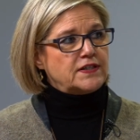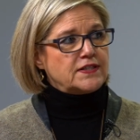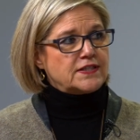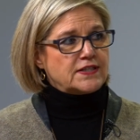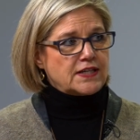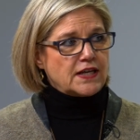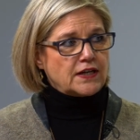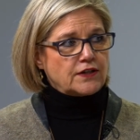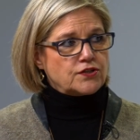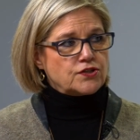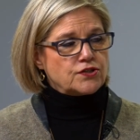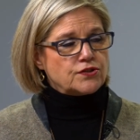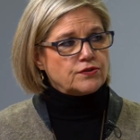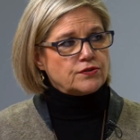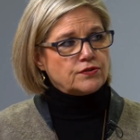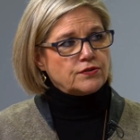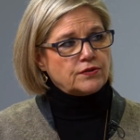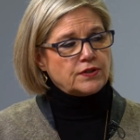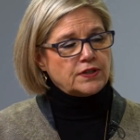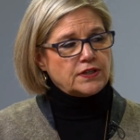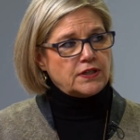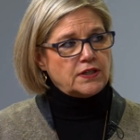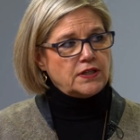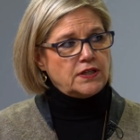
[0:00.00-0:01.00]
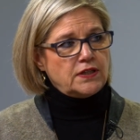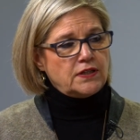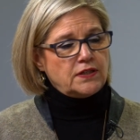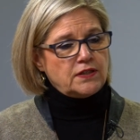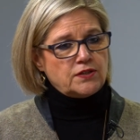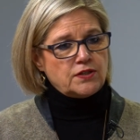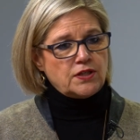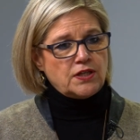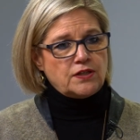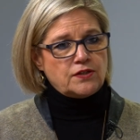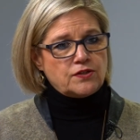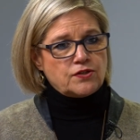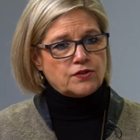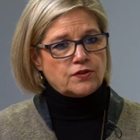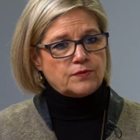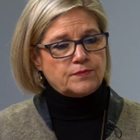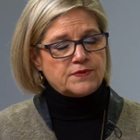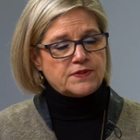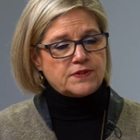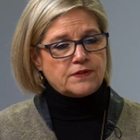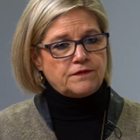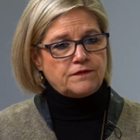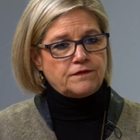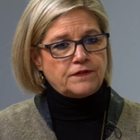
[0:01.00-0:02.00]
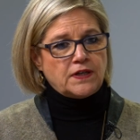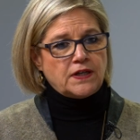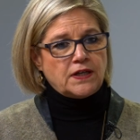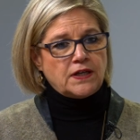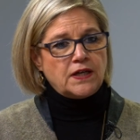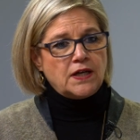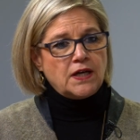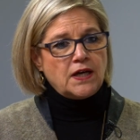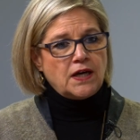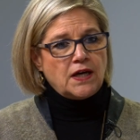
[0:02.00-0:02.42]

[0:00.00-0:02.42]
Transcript: sector in in terms of uh,